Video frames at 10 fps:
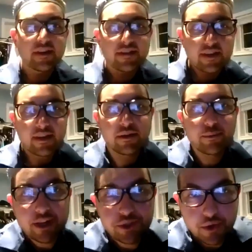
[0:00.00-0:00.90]
does that
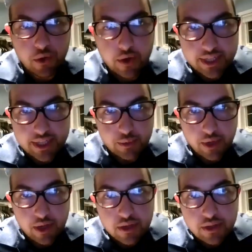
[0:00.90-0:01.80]
still apply to goys as
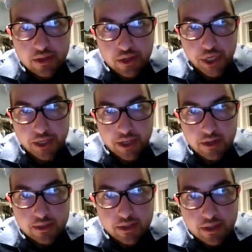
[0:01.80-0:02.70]
well, to
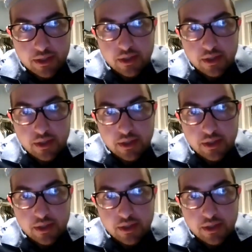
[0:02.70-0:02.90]
Gentiles?